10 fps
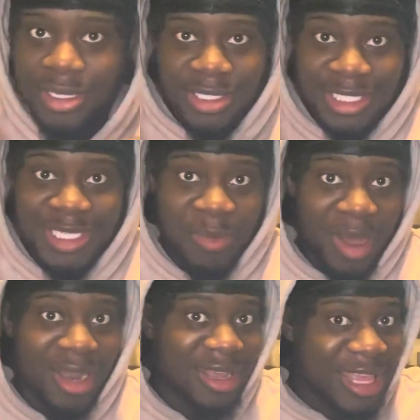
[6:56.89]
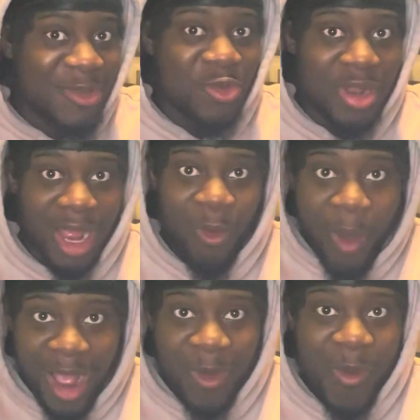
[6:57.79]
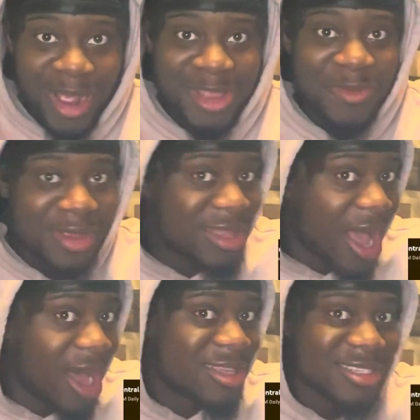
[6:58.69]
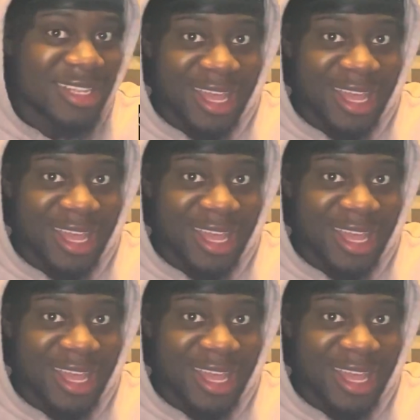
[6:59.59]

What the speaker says: she's about to give you the guac guac 3000,